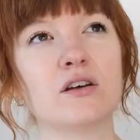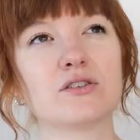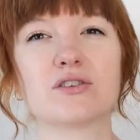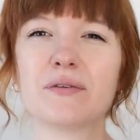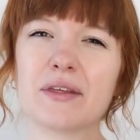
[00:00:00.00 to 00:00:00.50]

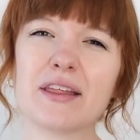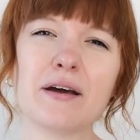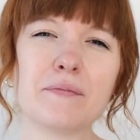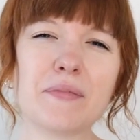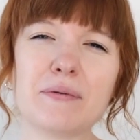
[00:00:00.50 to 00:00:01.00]
So something
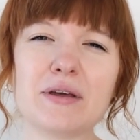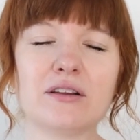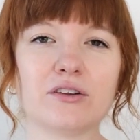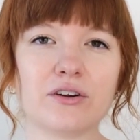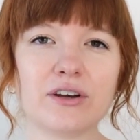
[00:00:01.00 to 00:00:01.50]
that I'm maybe
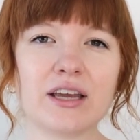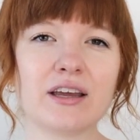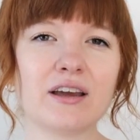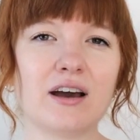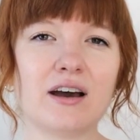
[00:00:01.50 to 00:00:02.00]

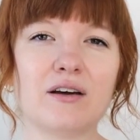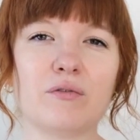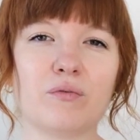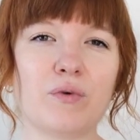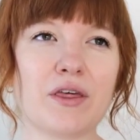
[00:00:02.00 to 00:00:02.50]
learning
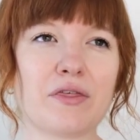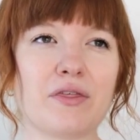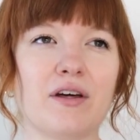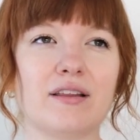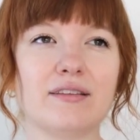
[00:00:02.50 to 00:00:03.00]
with
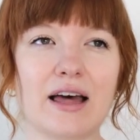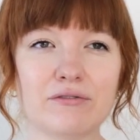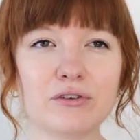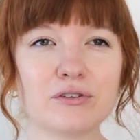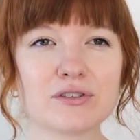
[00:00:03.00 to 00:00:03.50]

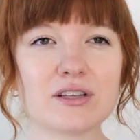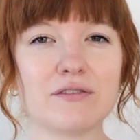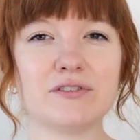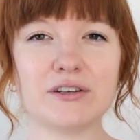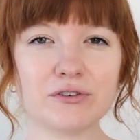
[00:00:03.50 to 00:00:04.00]
levels
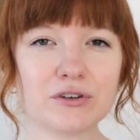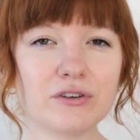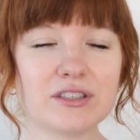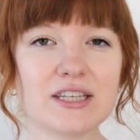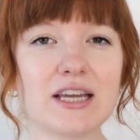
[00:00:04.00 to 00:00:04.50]
of
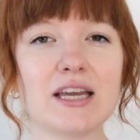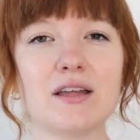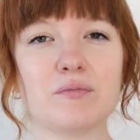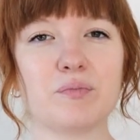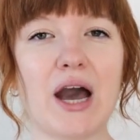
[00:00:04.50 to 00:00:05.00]

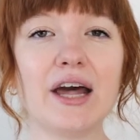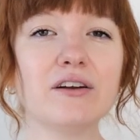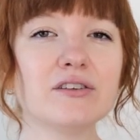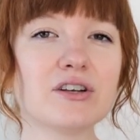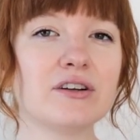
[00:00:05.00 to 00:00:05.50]
difficulty,
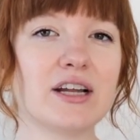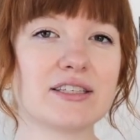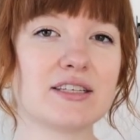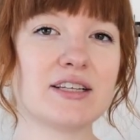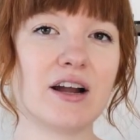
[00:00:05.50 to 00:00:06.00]
patterns aren't
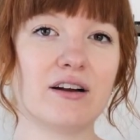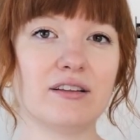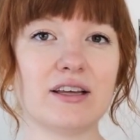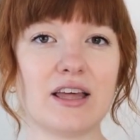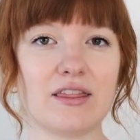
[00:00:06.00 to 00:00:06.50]

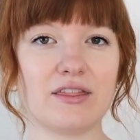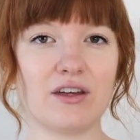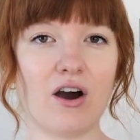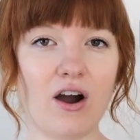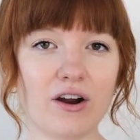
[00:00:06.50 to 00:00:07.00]
necessarily
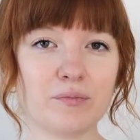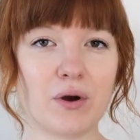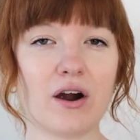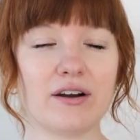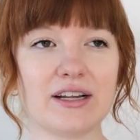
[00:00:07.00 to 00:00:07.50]
the hard
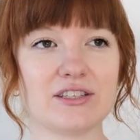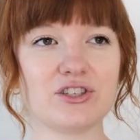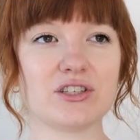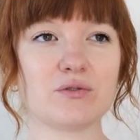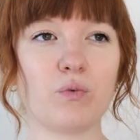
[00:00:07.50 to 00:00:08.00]
part. It's
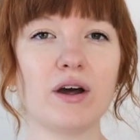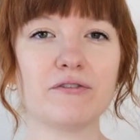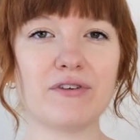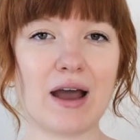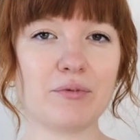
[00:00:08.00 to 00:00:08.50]
just
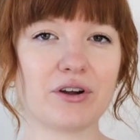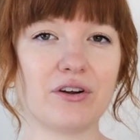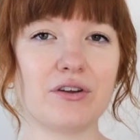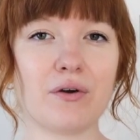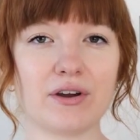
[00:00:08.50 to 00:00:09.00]
what fabric are
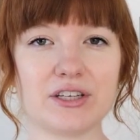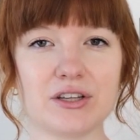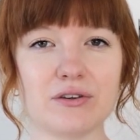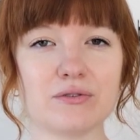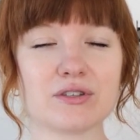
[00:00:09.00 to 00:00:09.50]
you going to
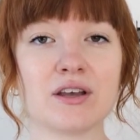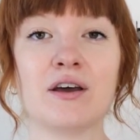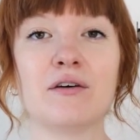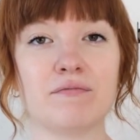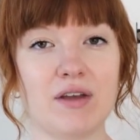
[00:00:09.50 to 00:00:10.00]
use?
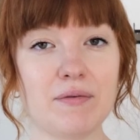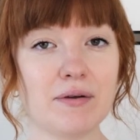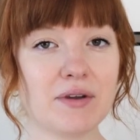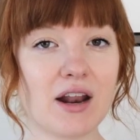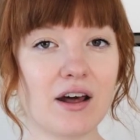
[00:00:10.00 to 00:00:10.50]
Maybe
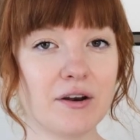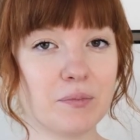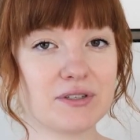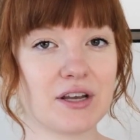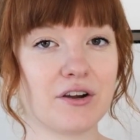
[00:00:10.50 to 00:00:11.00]
I'm not
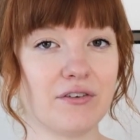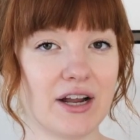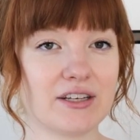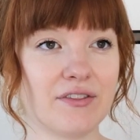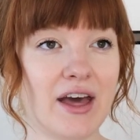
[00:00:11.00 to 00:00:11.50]
100%
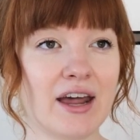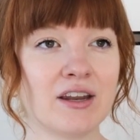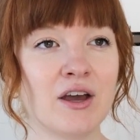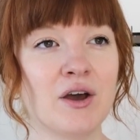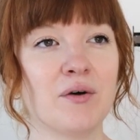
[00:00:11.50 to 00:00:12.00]
correct on that,
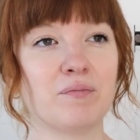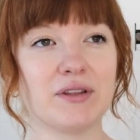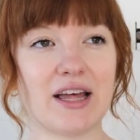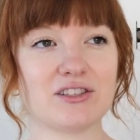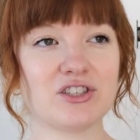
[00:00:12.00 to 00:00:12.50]
but
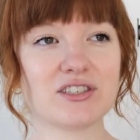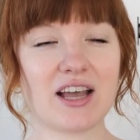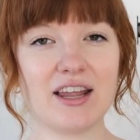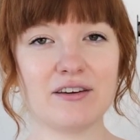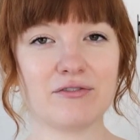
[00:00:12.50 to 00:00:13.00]
that's just
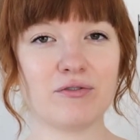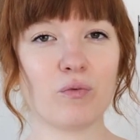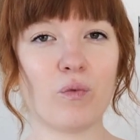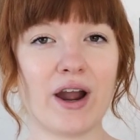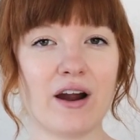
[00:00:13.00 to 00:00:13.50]
kind of
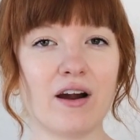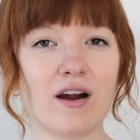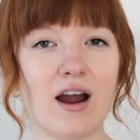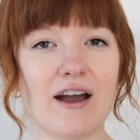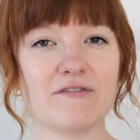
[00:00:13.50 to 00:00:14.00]

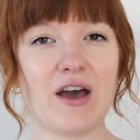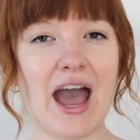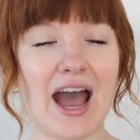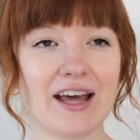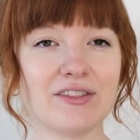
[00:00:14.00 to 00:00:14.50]
where I've
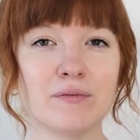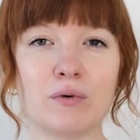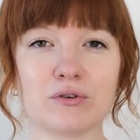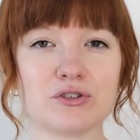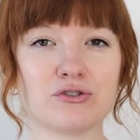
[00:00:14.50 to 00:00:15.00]
had the
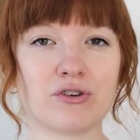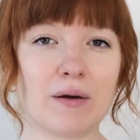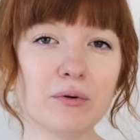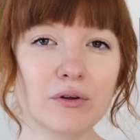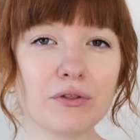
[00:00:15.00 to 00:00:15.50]
most
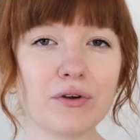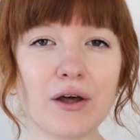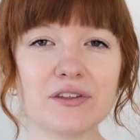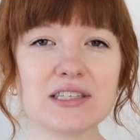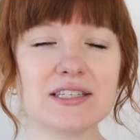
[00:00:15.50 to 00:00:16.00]
trouble
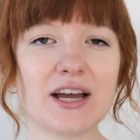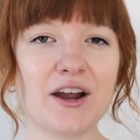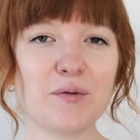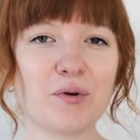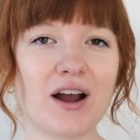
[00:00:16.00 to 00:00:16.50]
throughout this
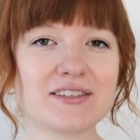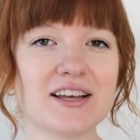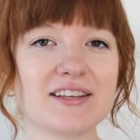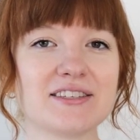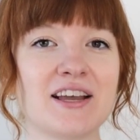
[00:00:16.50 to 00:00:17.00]
entire
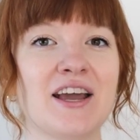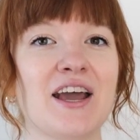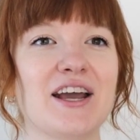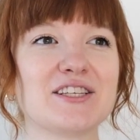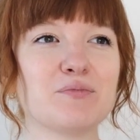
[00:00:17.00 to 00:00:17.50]
process,
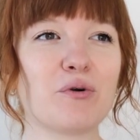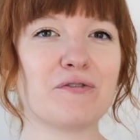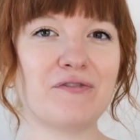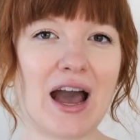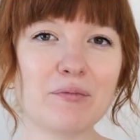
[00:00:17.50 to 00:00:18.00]
is more
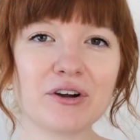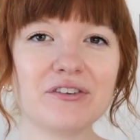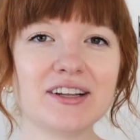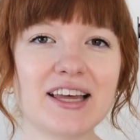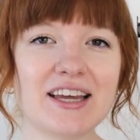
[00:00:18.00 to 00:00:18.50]
fabric
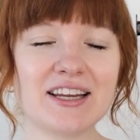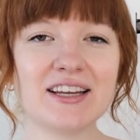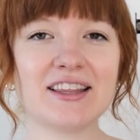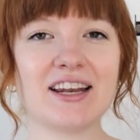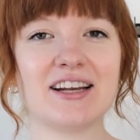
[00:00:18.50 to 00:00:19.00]

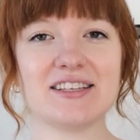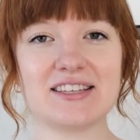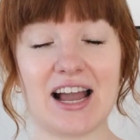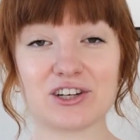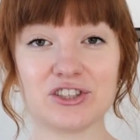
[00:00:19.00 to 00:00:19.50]
related than it
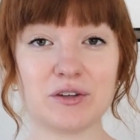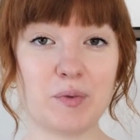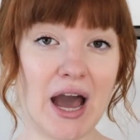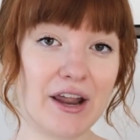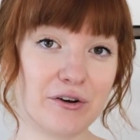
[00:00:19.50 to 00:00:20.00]
is actually
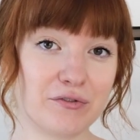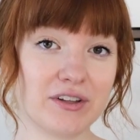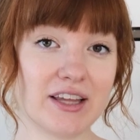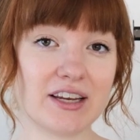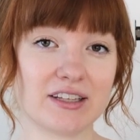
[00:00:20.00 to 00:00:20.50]
pattern
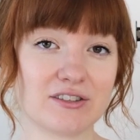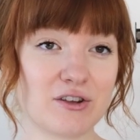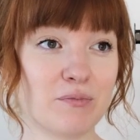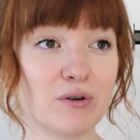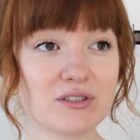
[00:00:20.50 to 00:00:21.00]
related.
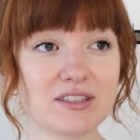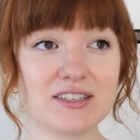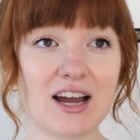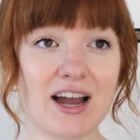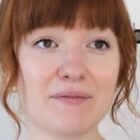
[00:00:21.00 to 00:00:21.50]
So most of
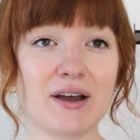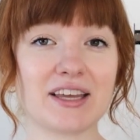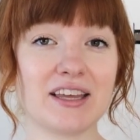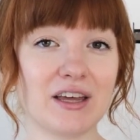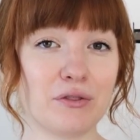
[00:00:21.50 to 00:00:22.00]
the time I
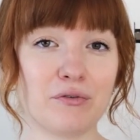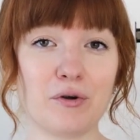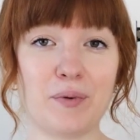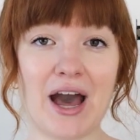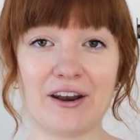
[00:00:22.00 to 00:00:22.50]
can get
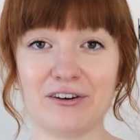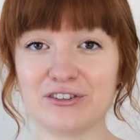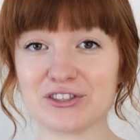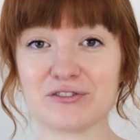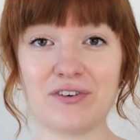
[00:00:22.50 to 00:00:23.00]
through a pattern
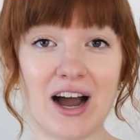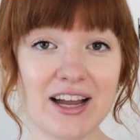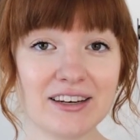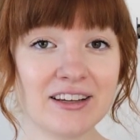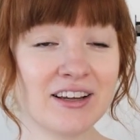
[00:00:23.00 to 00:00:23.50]
just
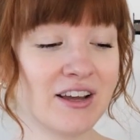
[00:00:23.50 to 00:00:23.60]
fine.